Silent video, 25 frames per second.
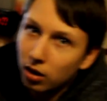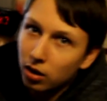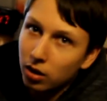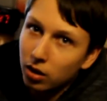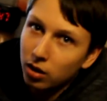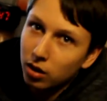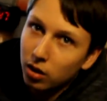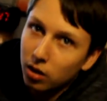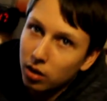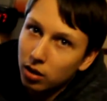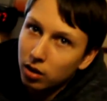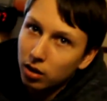which
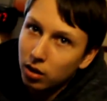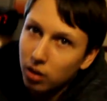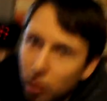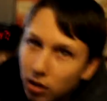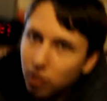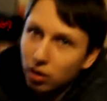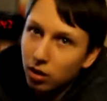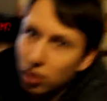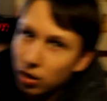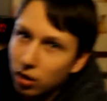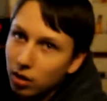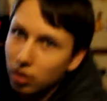is really cool.
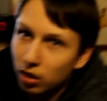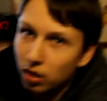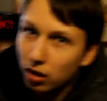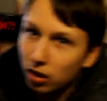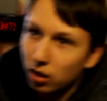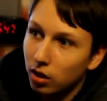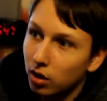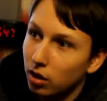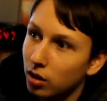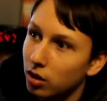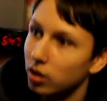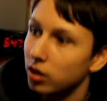
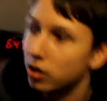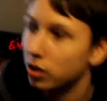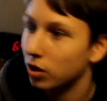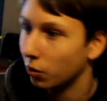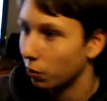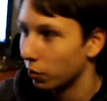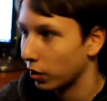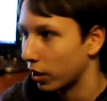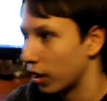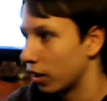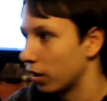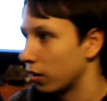I didn't think so there
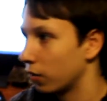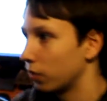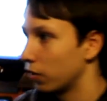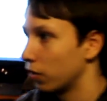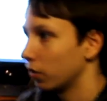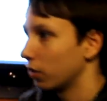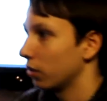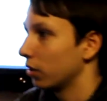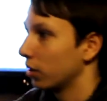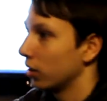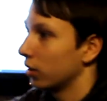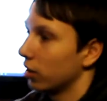would gotta, be a
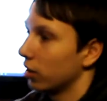line.